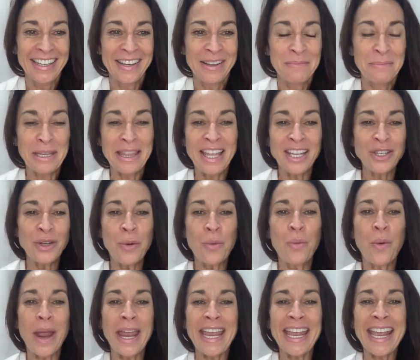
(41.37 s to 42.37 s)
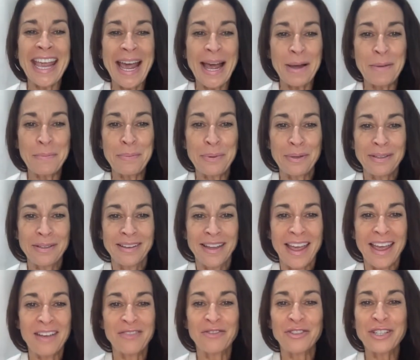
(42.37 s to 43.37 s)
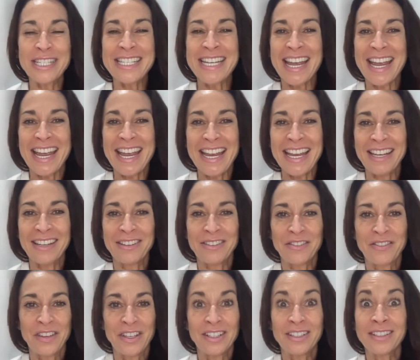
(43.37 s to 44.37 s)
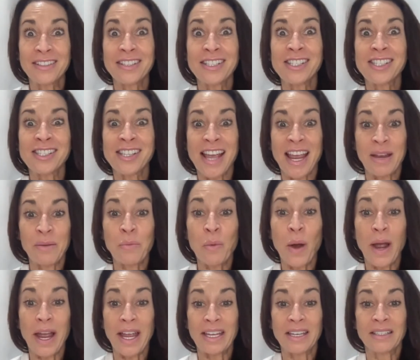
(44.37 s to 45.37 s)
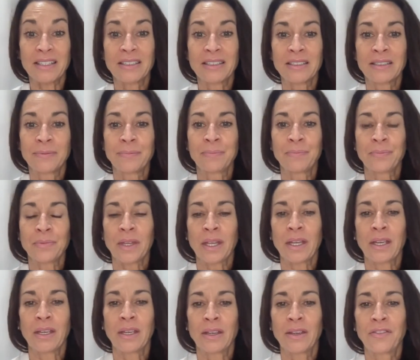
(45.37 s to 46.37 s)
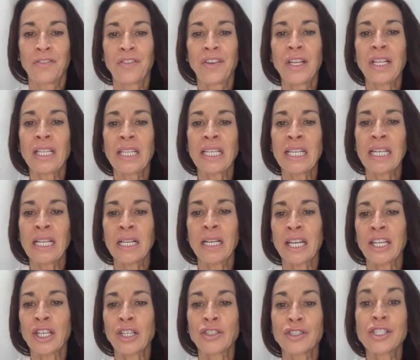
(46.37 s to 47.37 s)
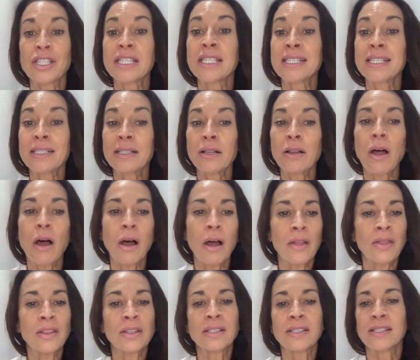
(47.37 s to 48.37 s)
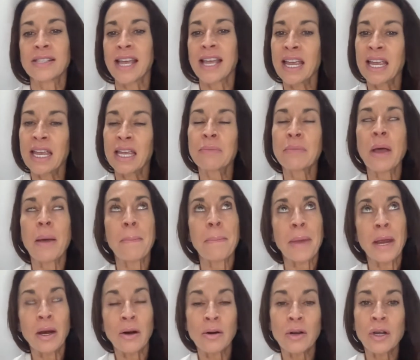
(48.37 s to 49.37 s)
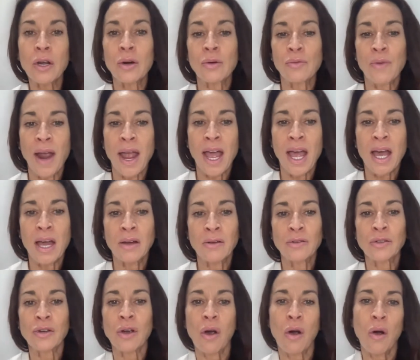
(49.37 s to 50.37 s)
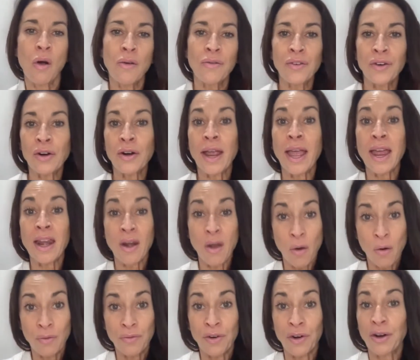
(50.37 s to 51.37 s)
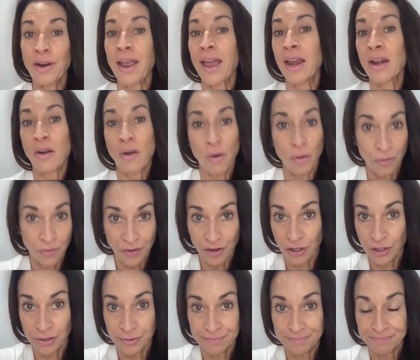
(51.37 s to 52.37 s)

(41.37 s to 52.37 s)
But then you wake up every day feeling the same way, feeling like you're still on the same merry-go-round over and over and over.